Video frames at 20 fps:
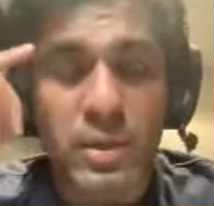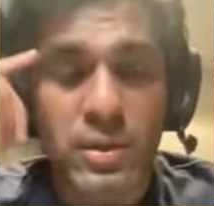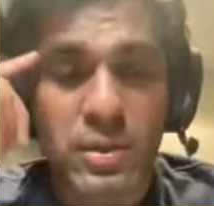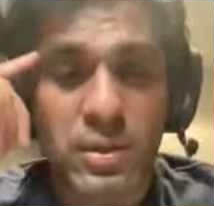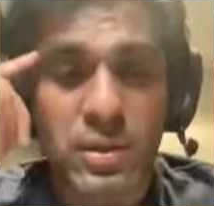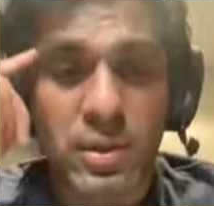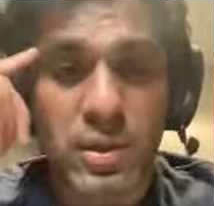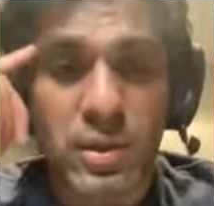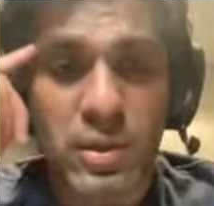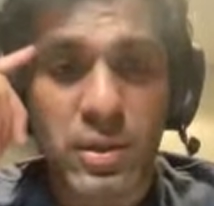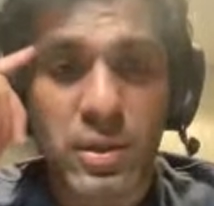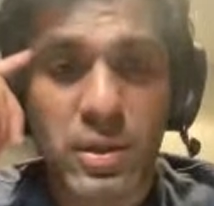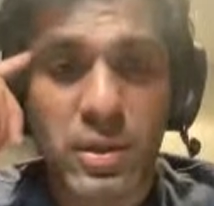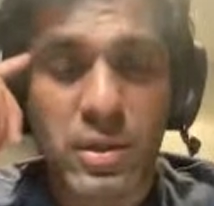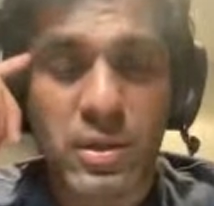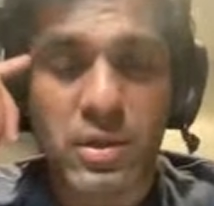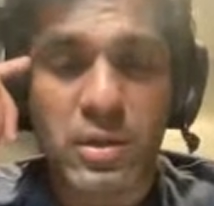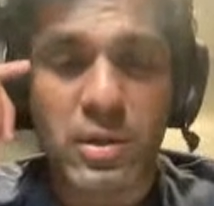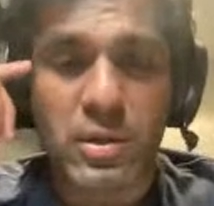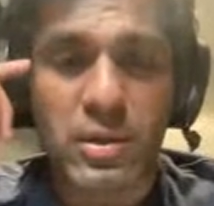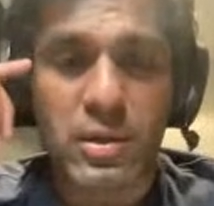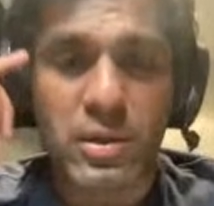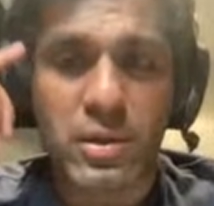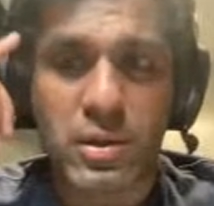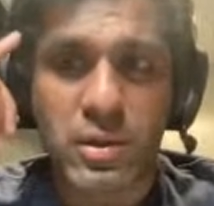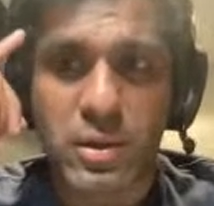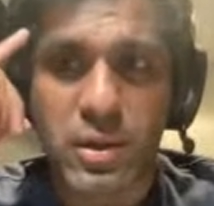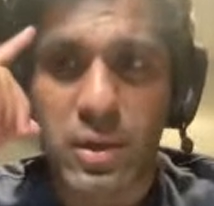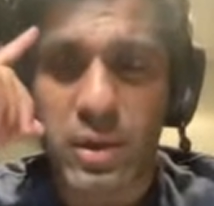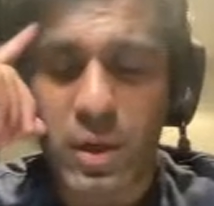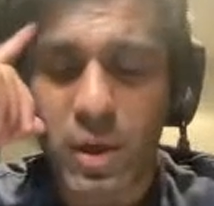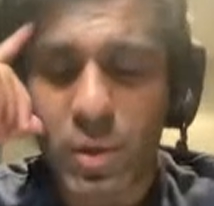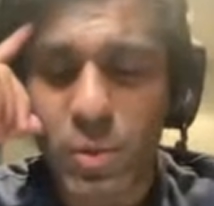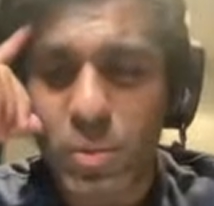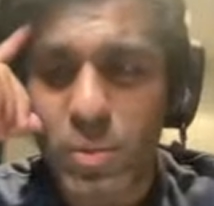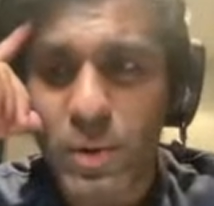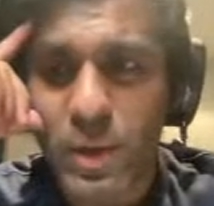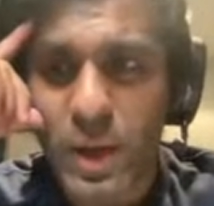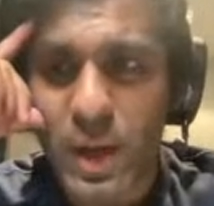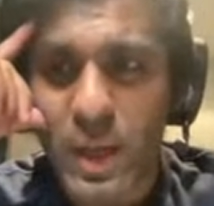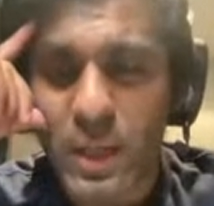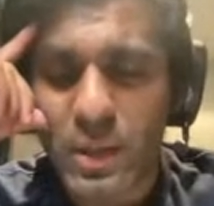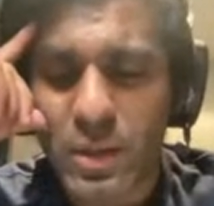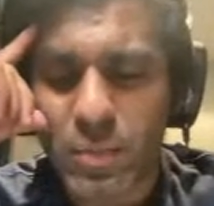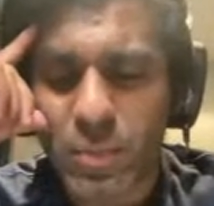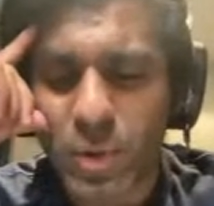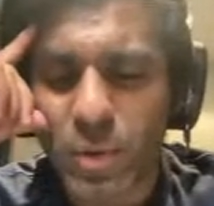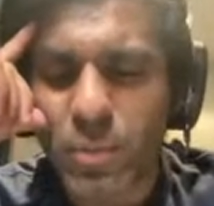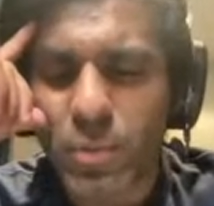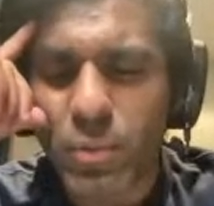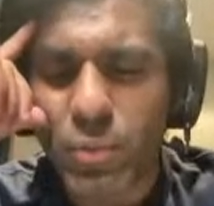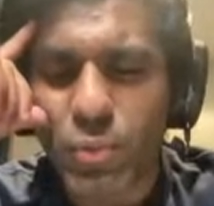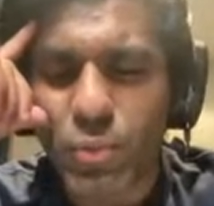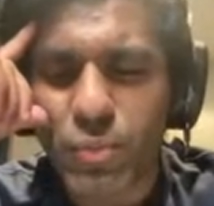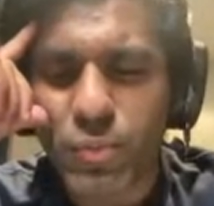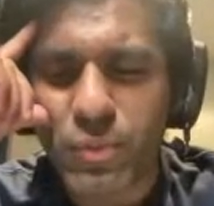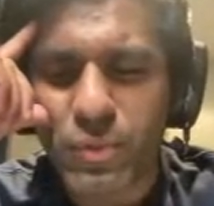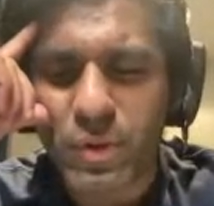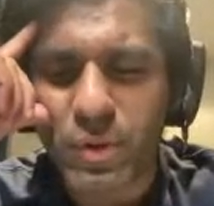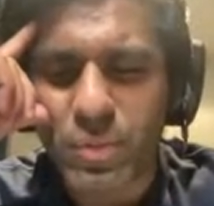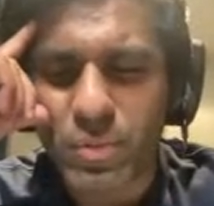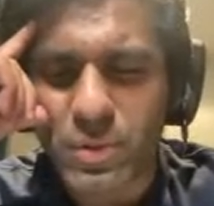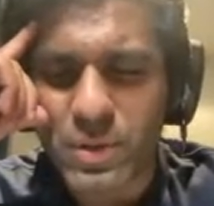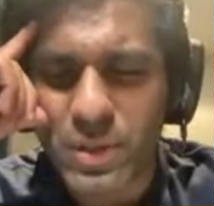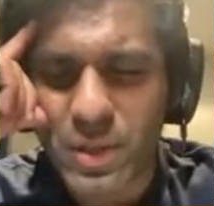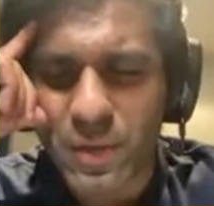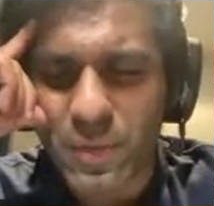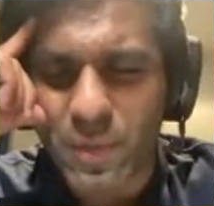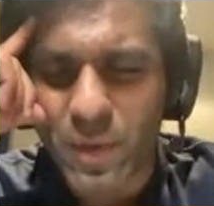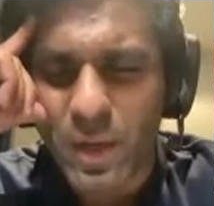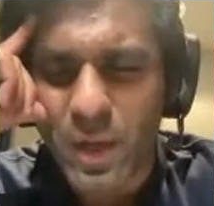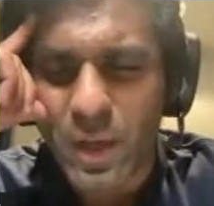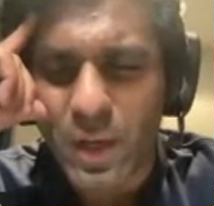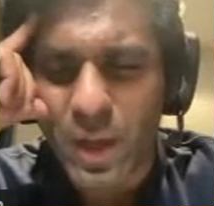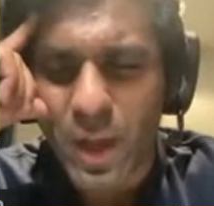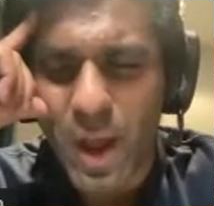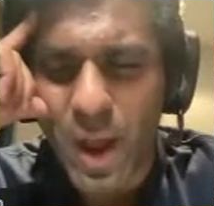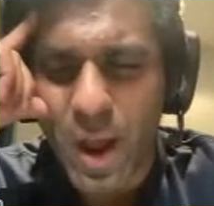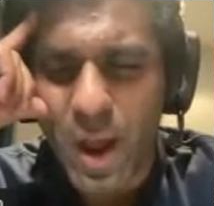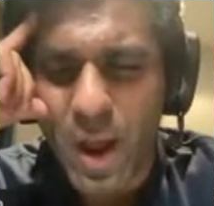So at the moment we are receiving an